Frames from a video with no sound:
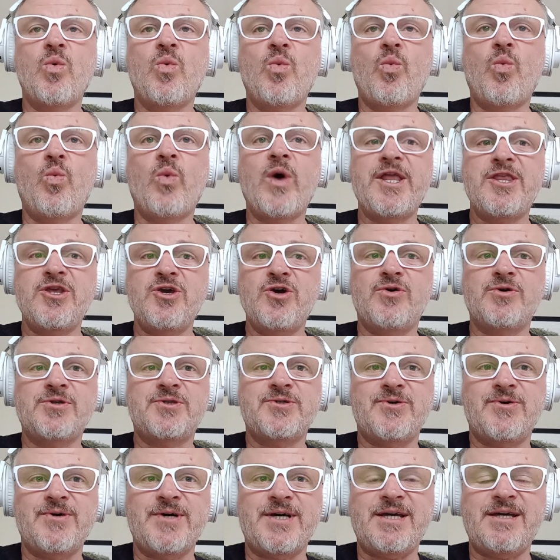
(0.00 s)
When you're
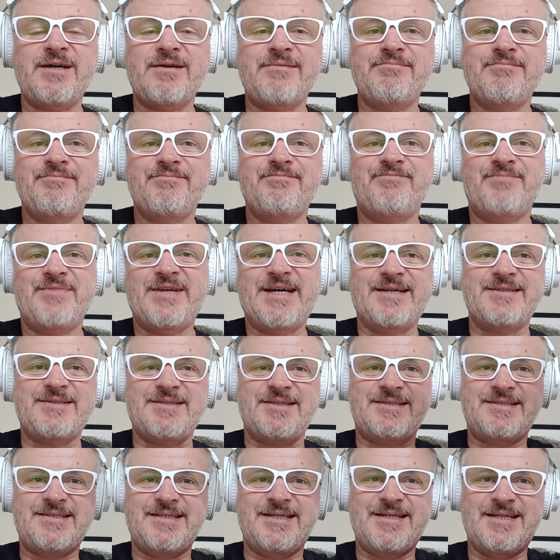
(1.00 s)
talking, as I
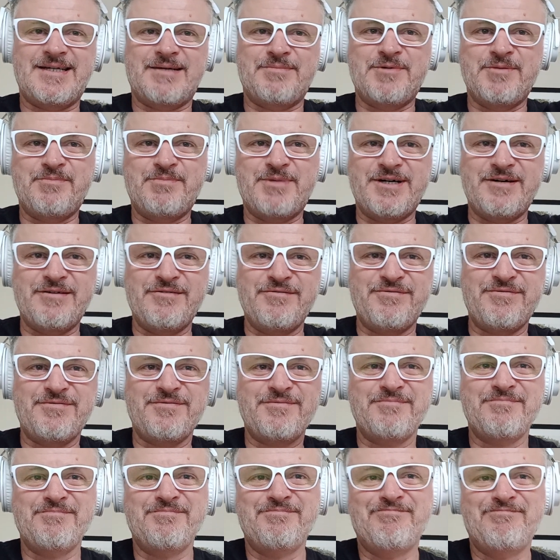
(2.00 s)
said up above,
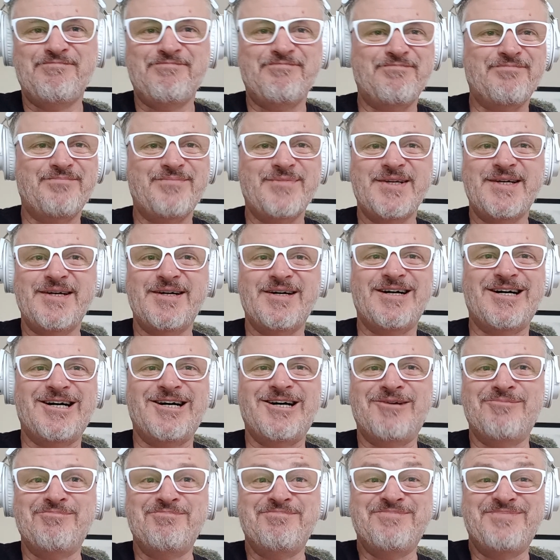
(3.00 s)

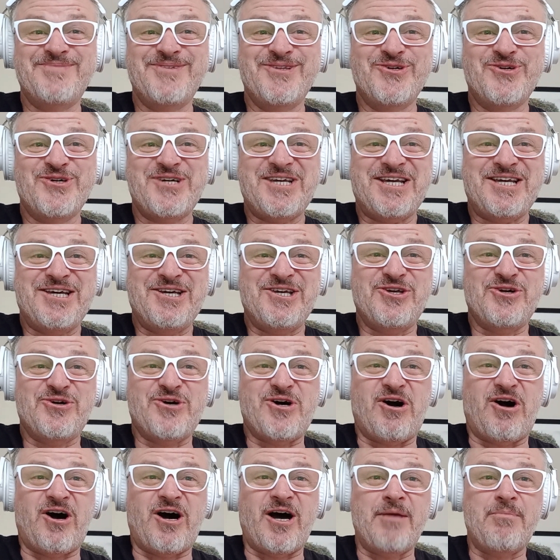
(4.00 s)
I'm looking at
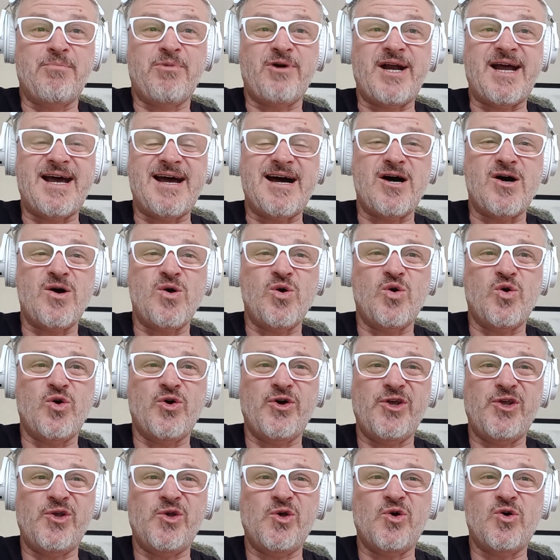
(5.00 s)
your eyebrow or
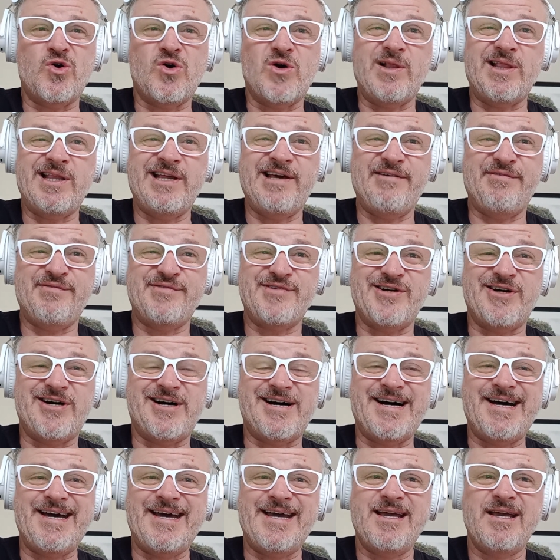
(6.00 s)
your left
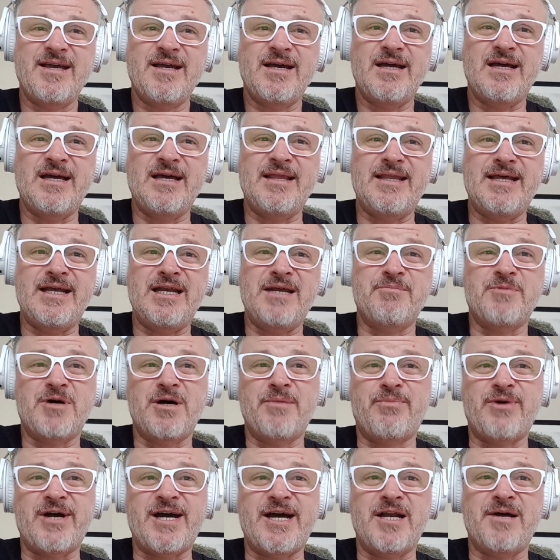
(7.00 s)
eye, and then in my
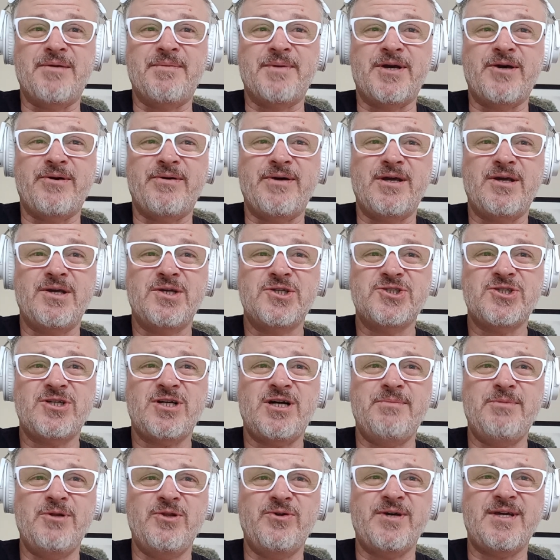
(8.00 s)
brain I'm going, should
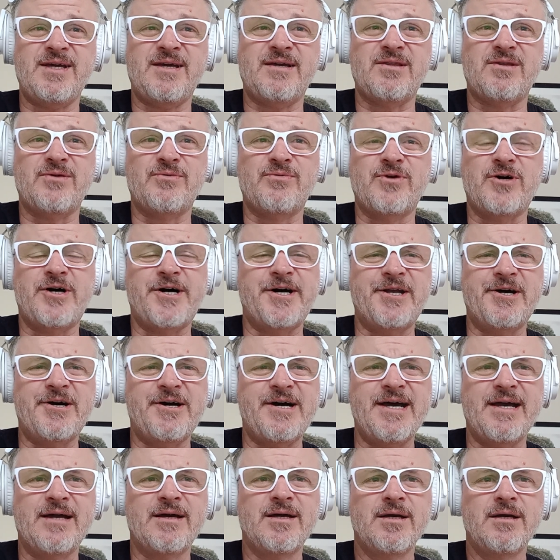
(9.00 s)
I be looking at the right
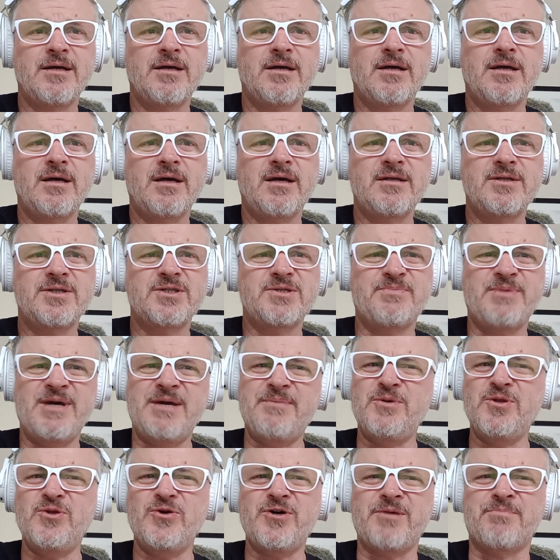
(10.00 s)
eye? Do
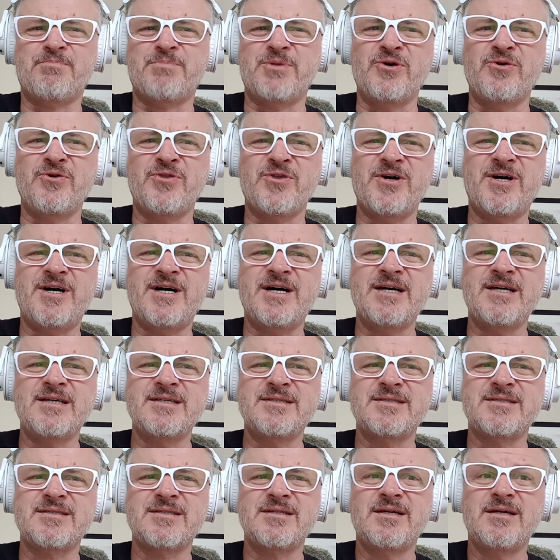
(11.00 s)
people look at both
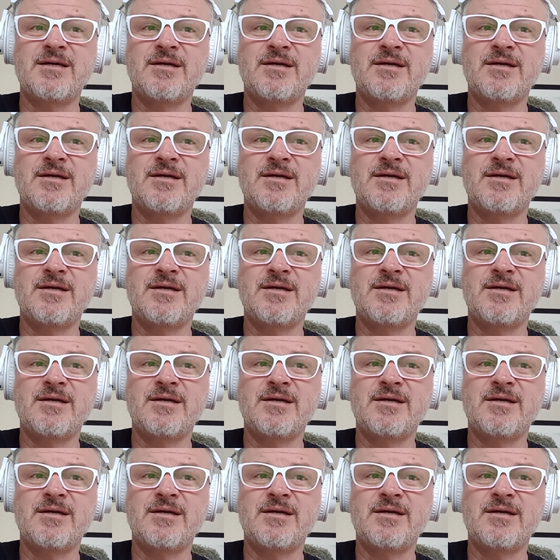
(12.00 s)
eyes?